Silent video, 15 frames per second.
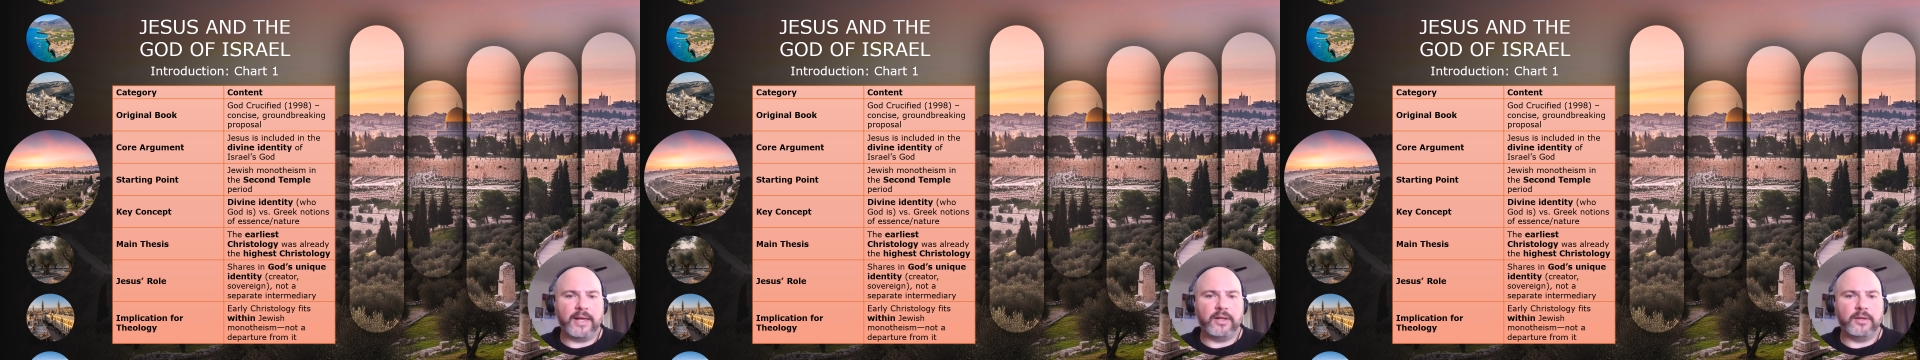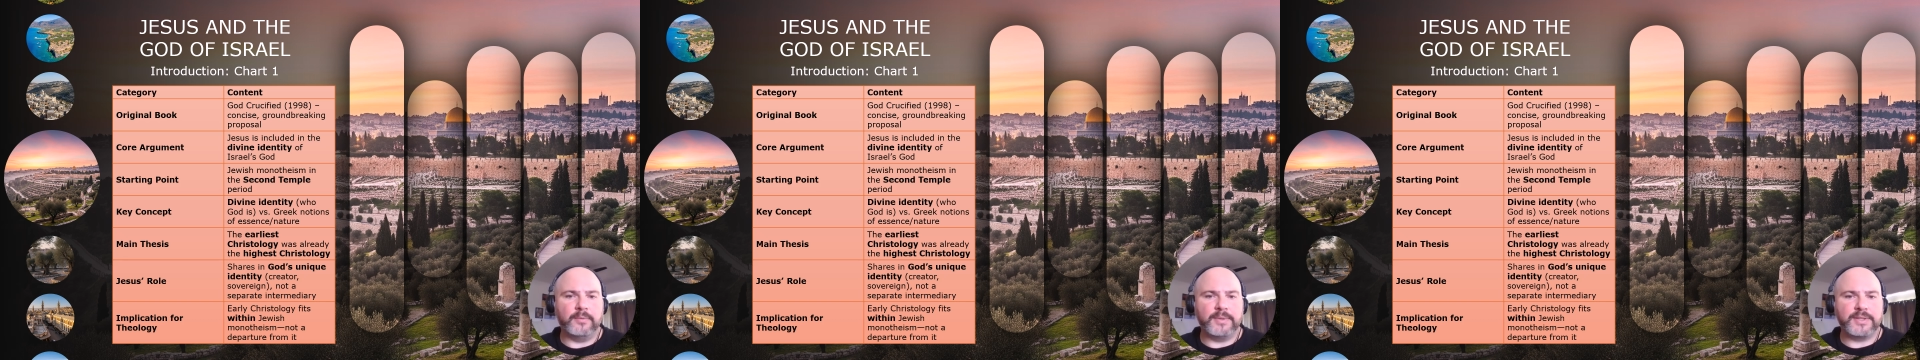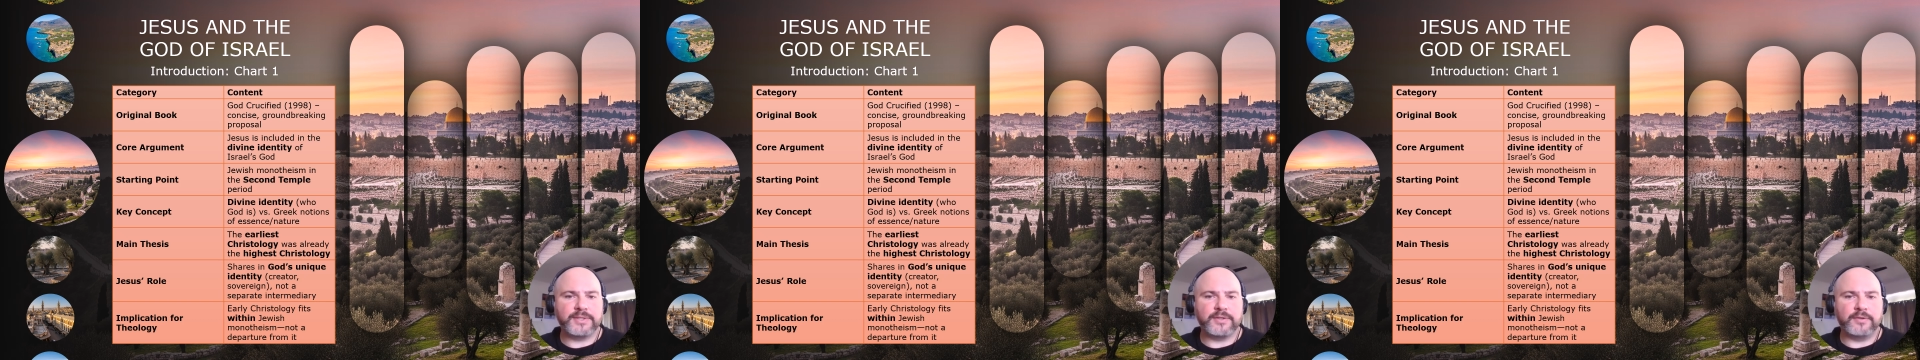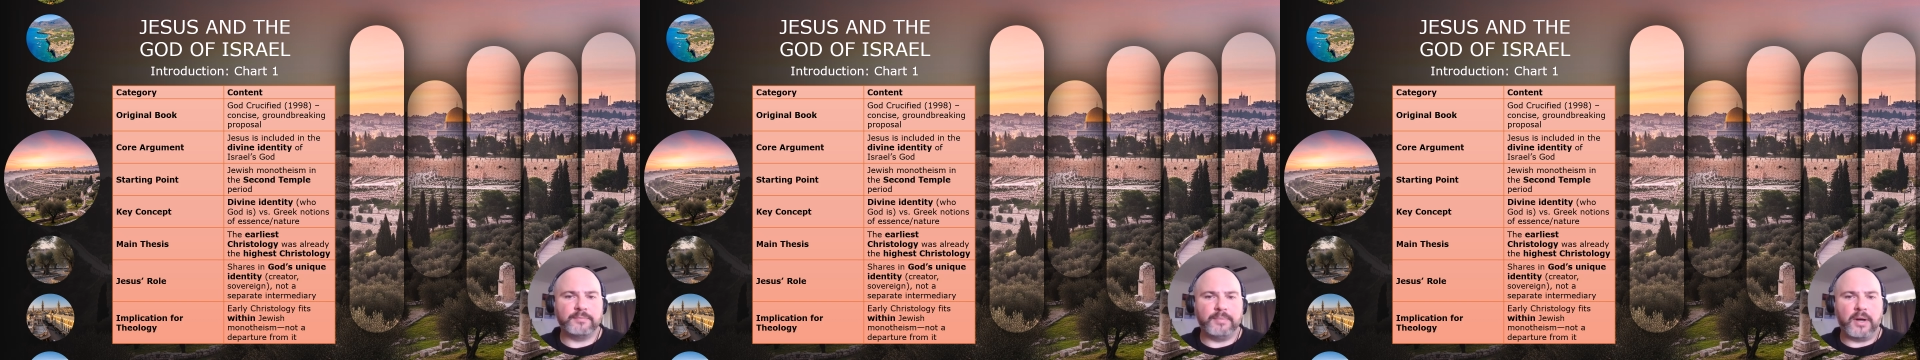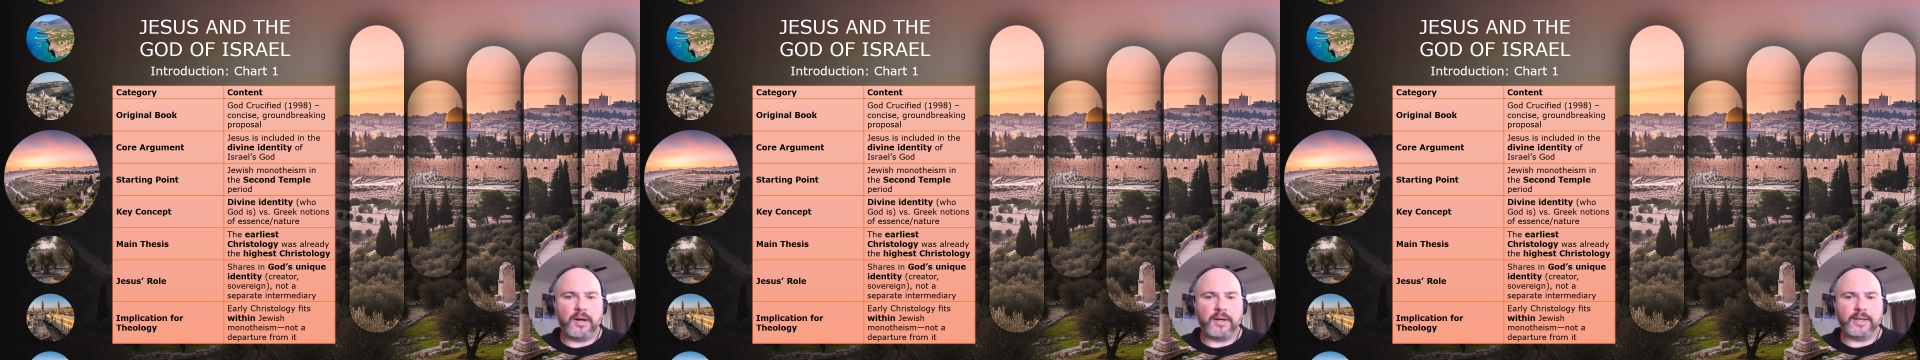elements
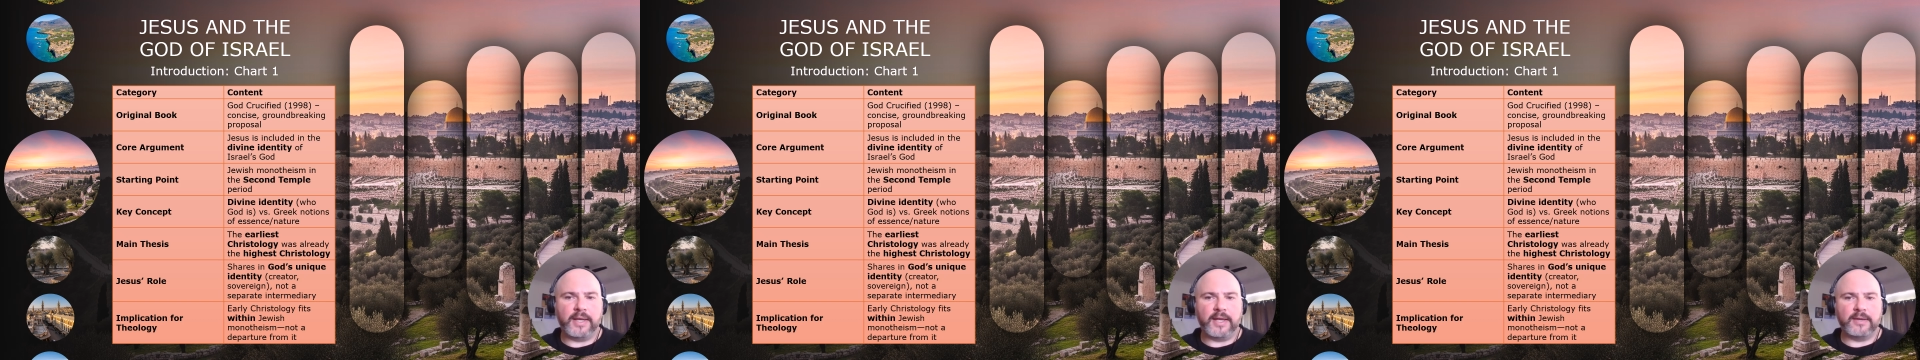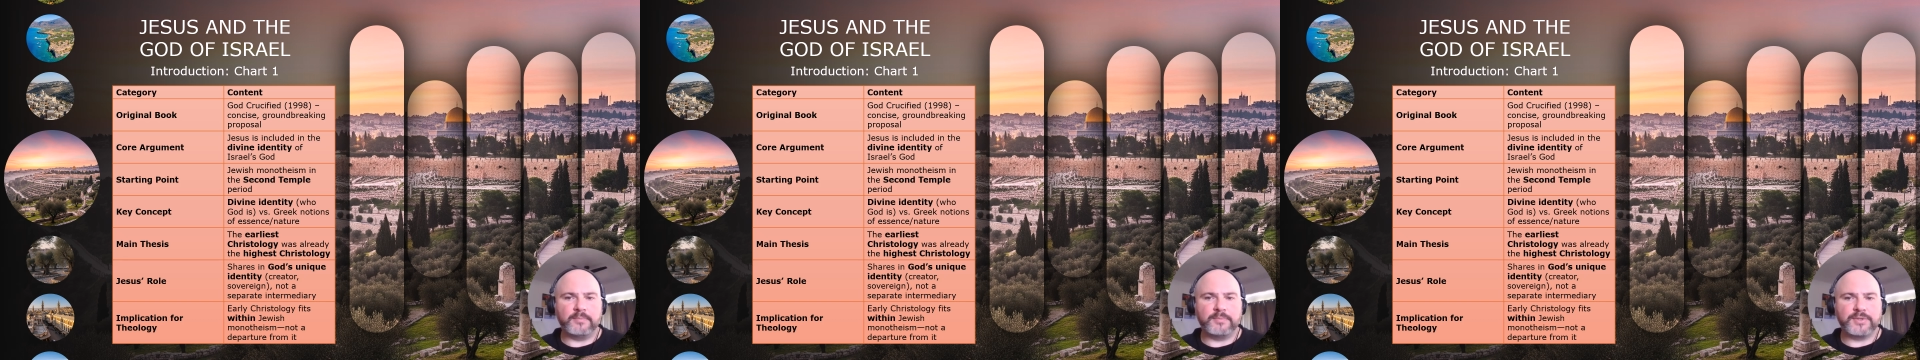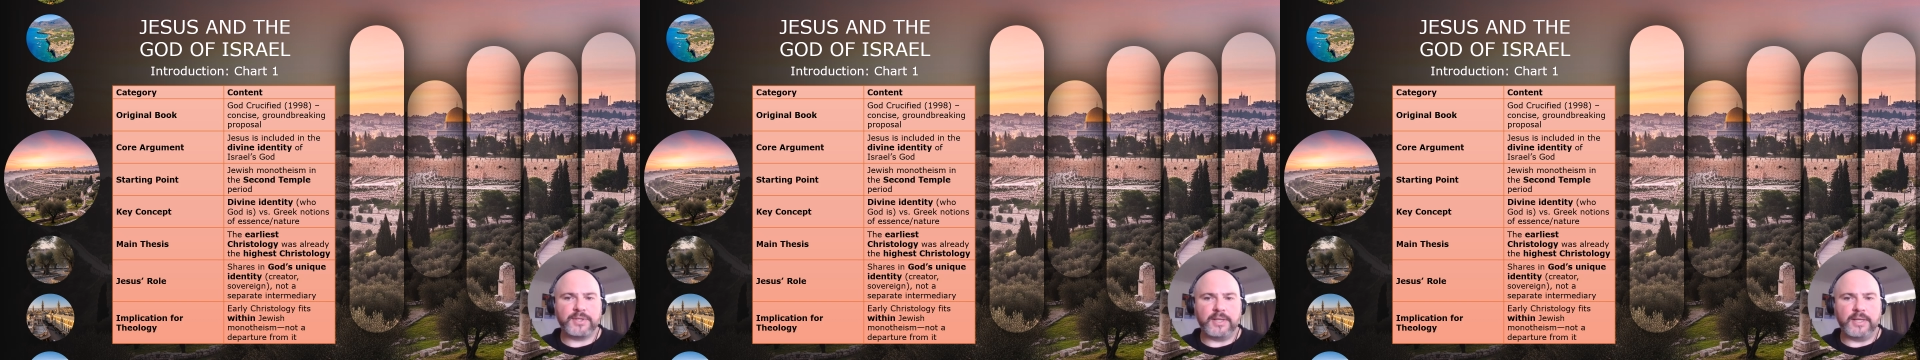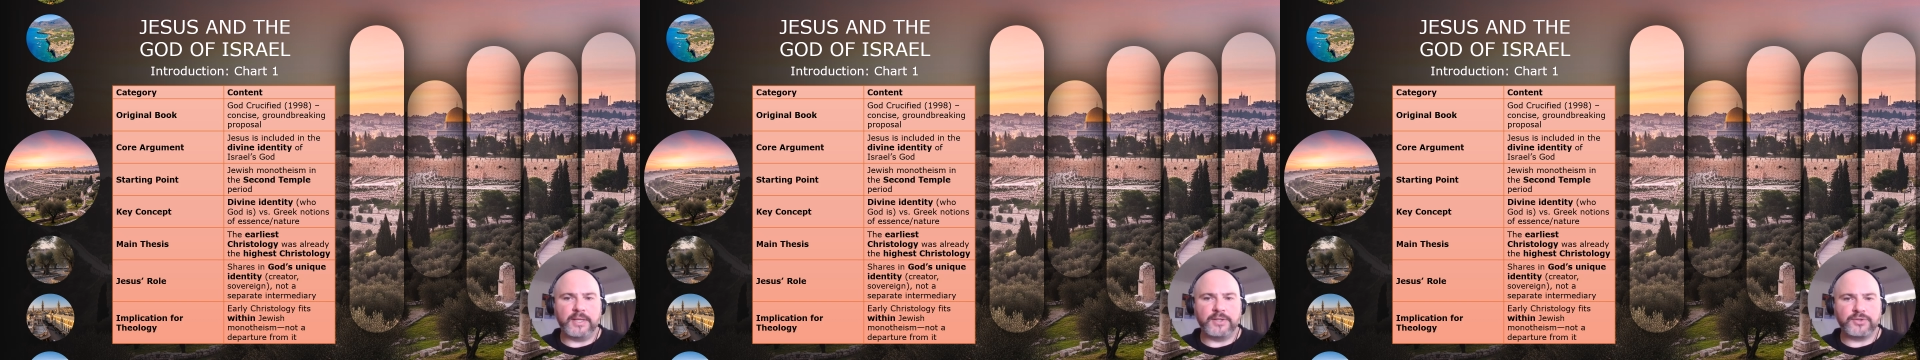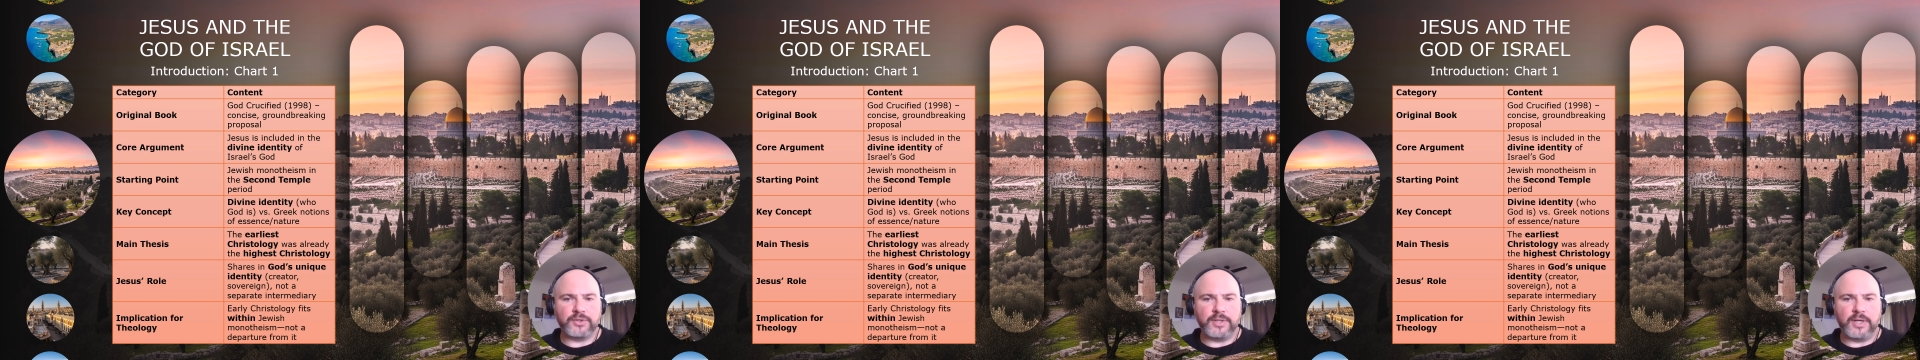of Baukham's
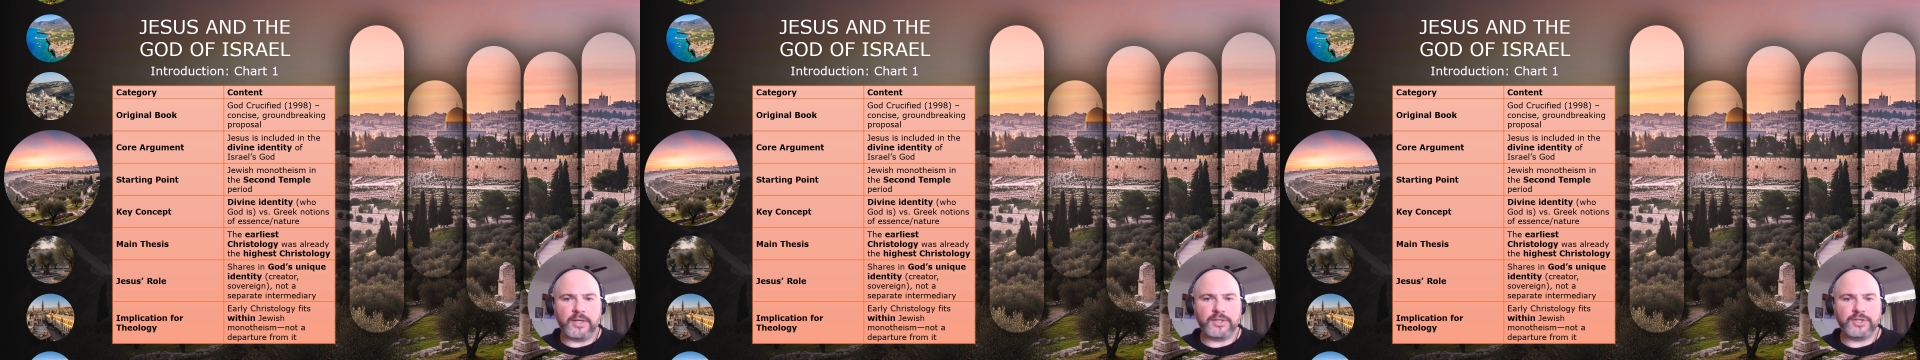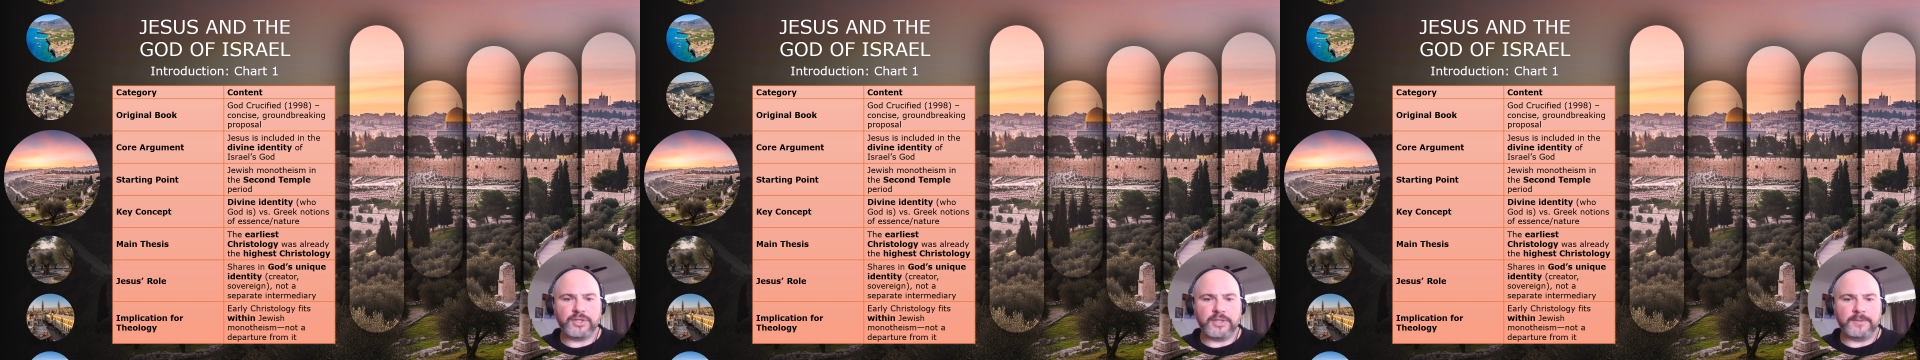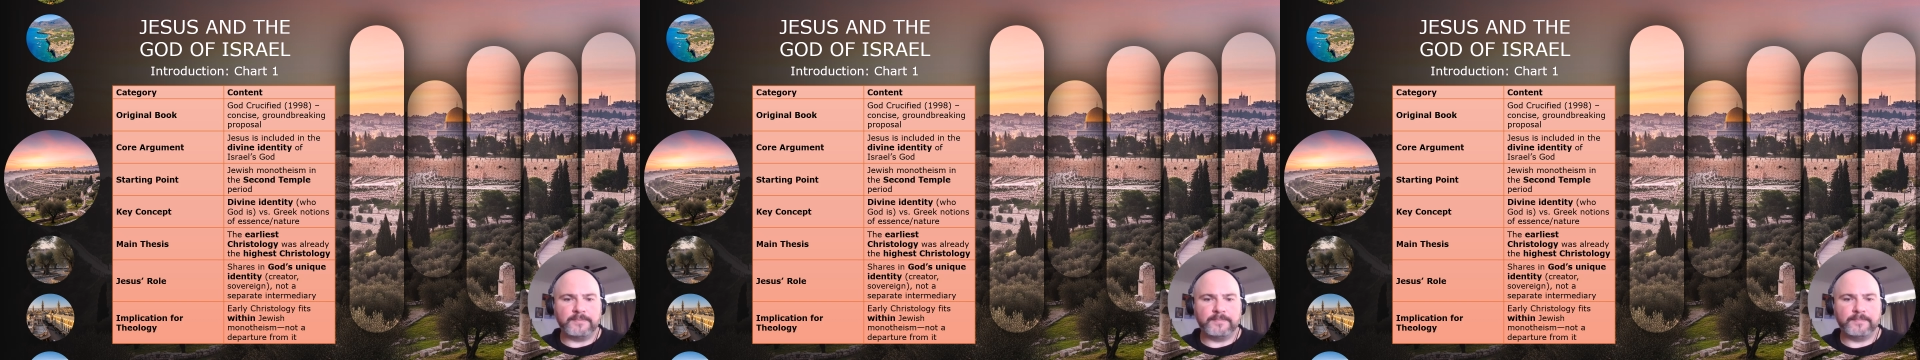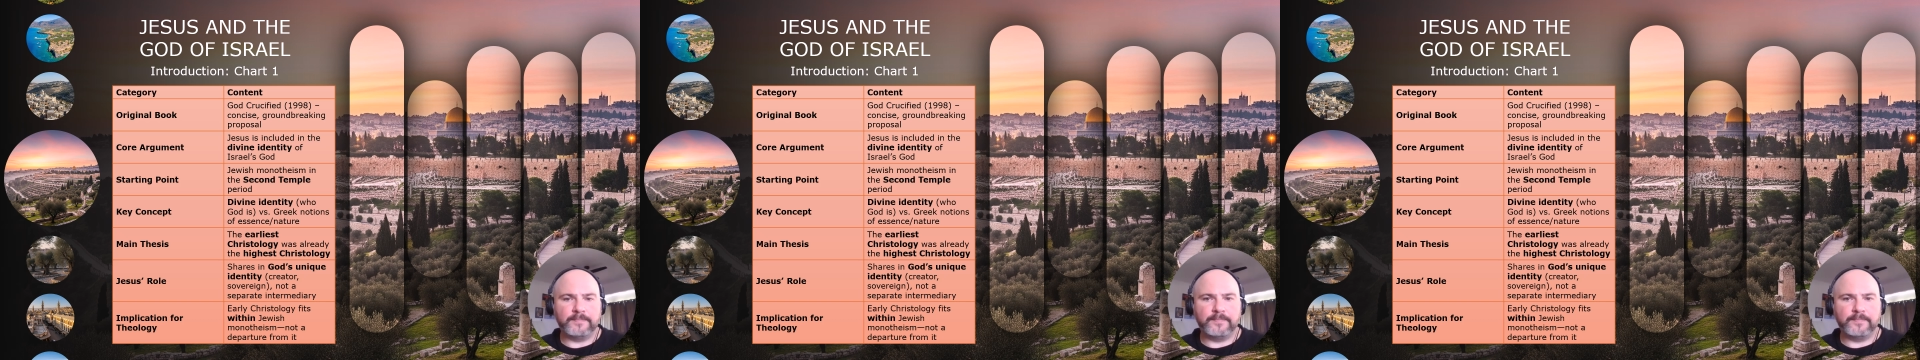introduction.